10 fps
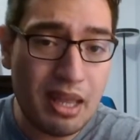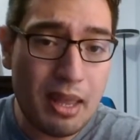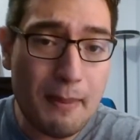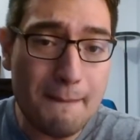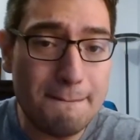
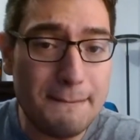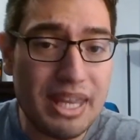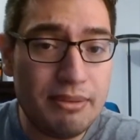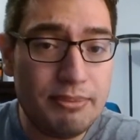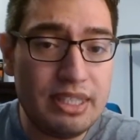
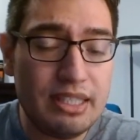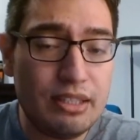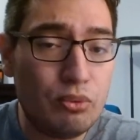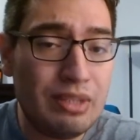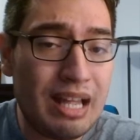Maybe it
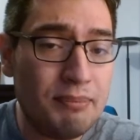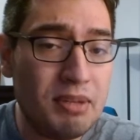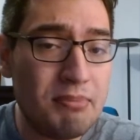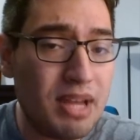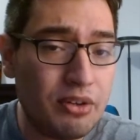would have
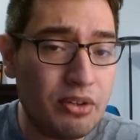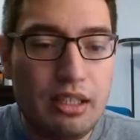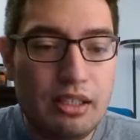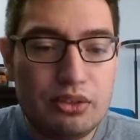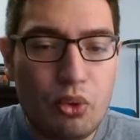been better.
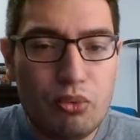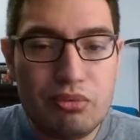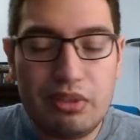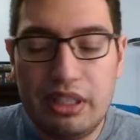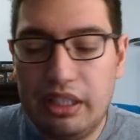
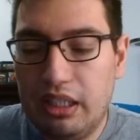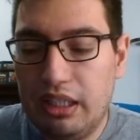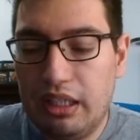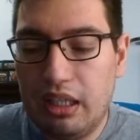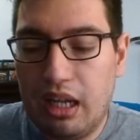So
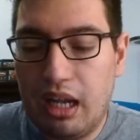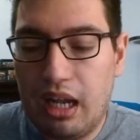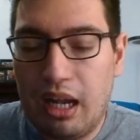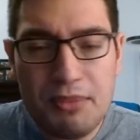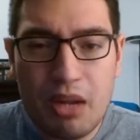
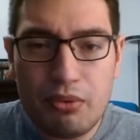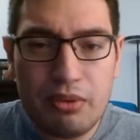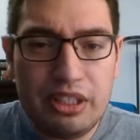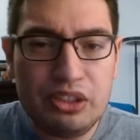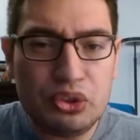I'm not
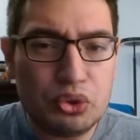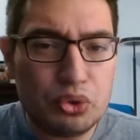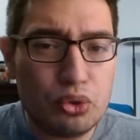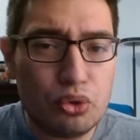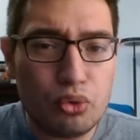really
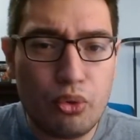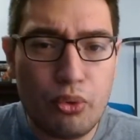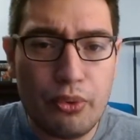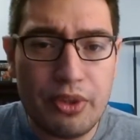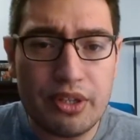sure
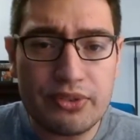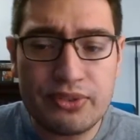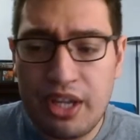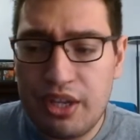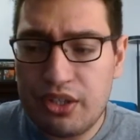who this
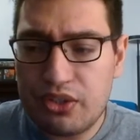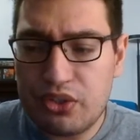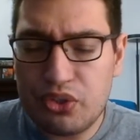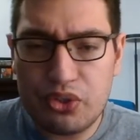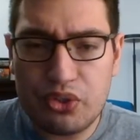
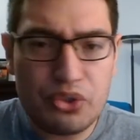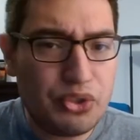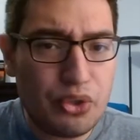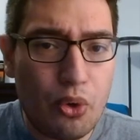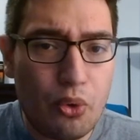
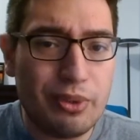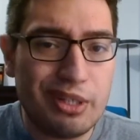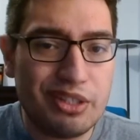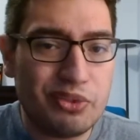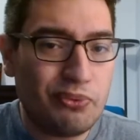show
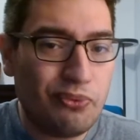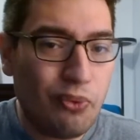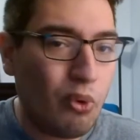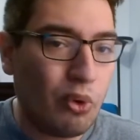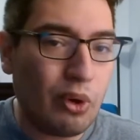is
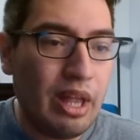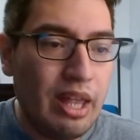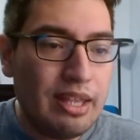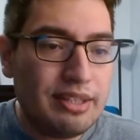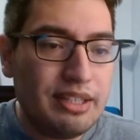for.
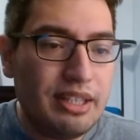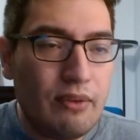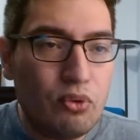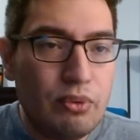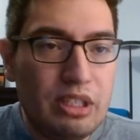They
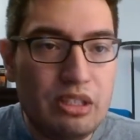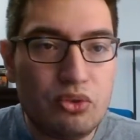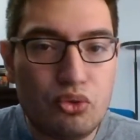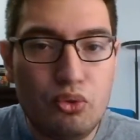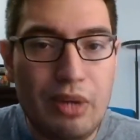never really
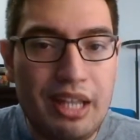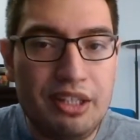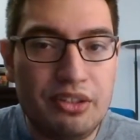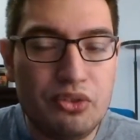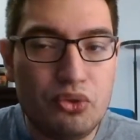do
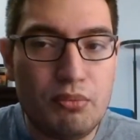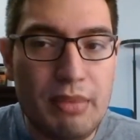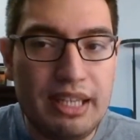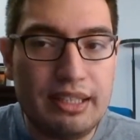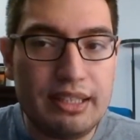anything to
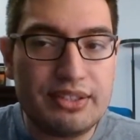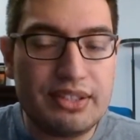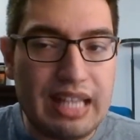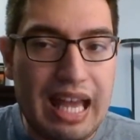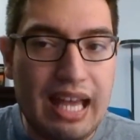make it
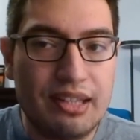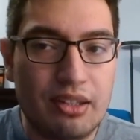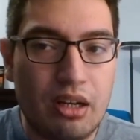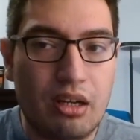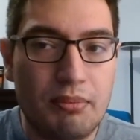stand
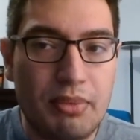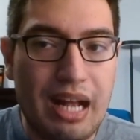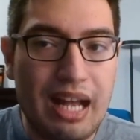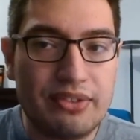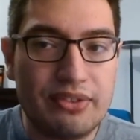up
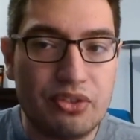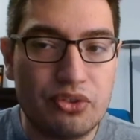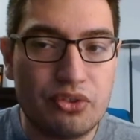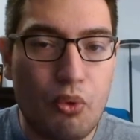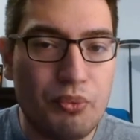as its
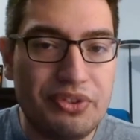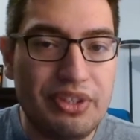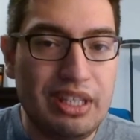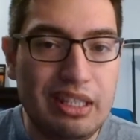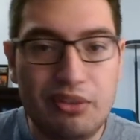own
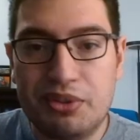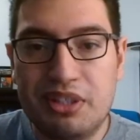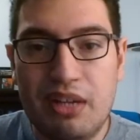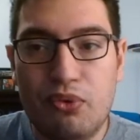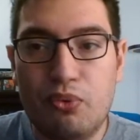thing. There's
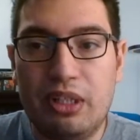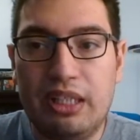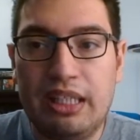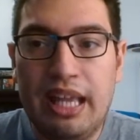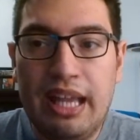never
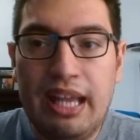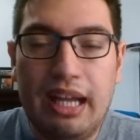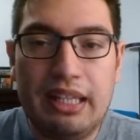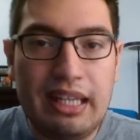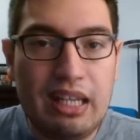really
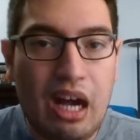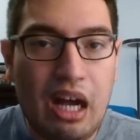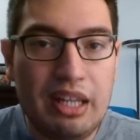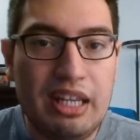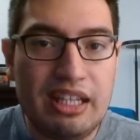an
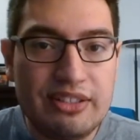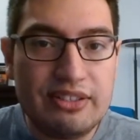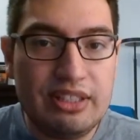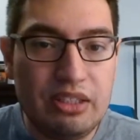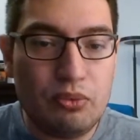iconic
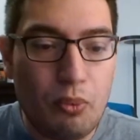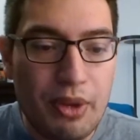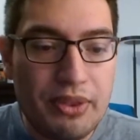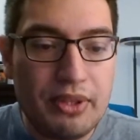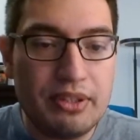scene
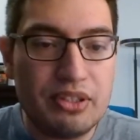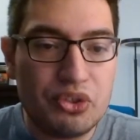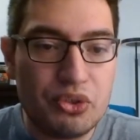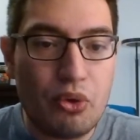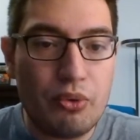within the
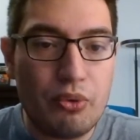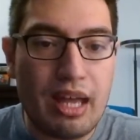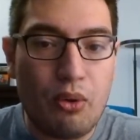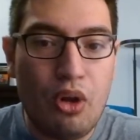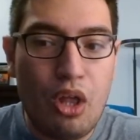show
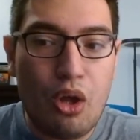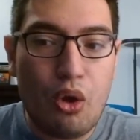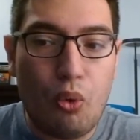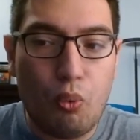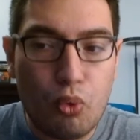that
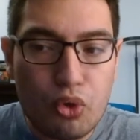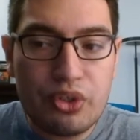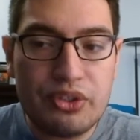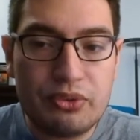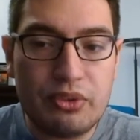
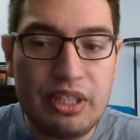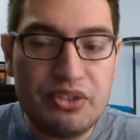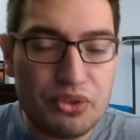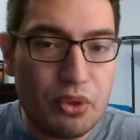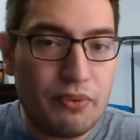works in
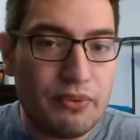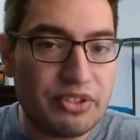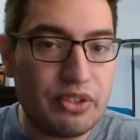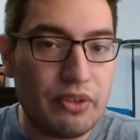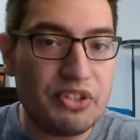
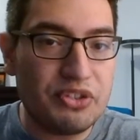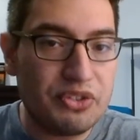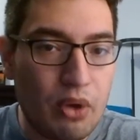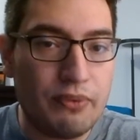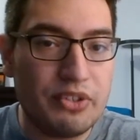service of
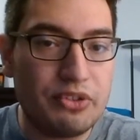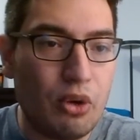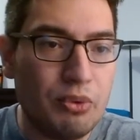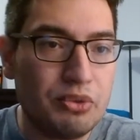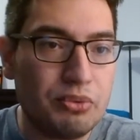itself. It's
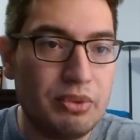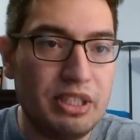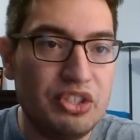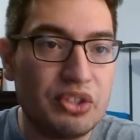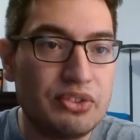always really
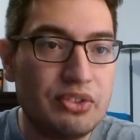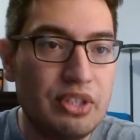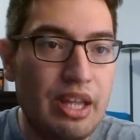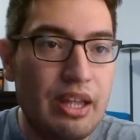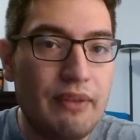just
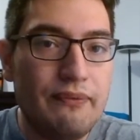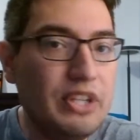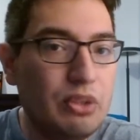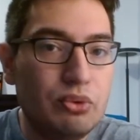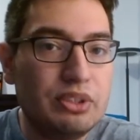
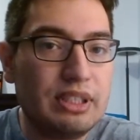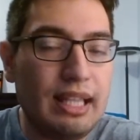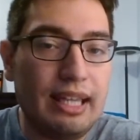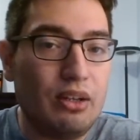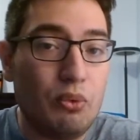feels
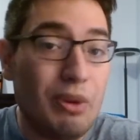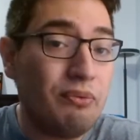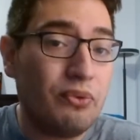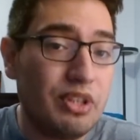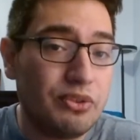like a
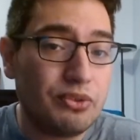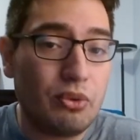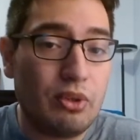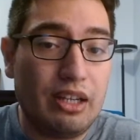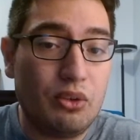reference or
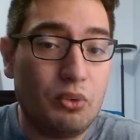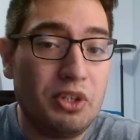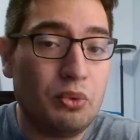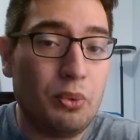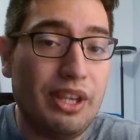like a
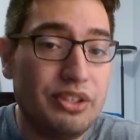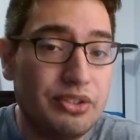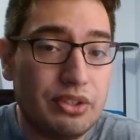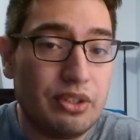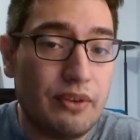
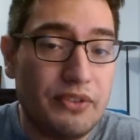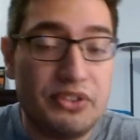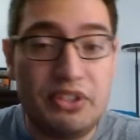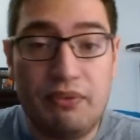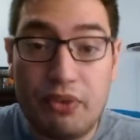recreation of the
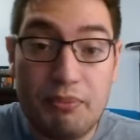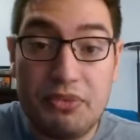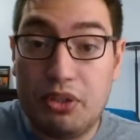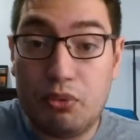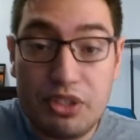scene from
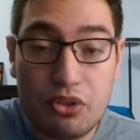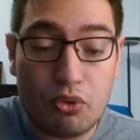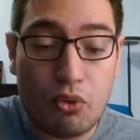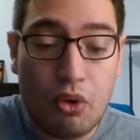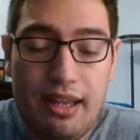the
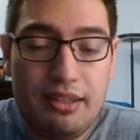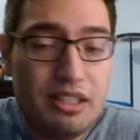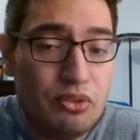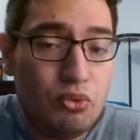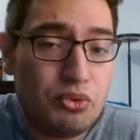original. And they
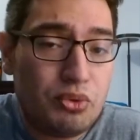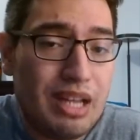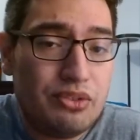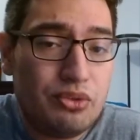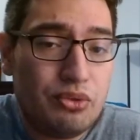do try
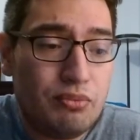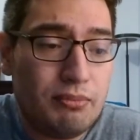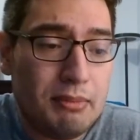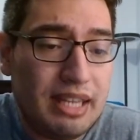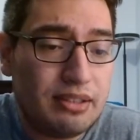to
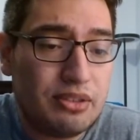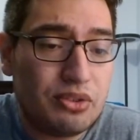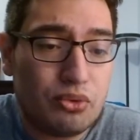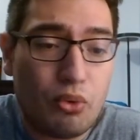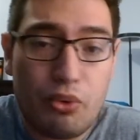make the
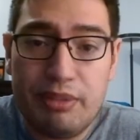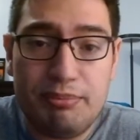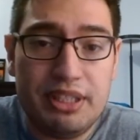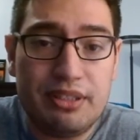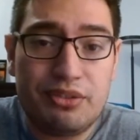story
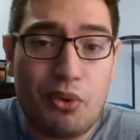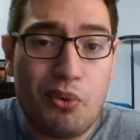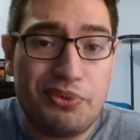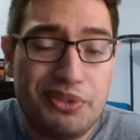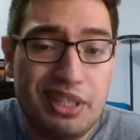be its
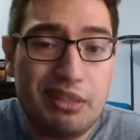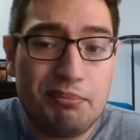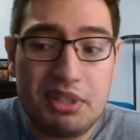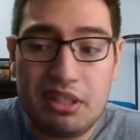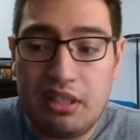own thing, but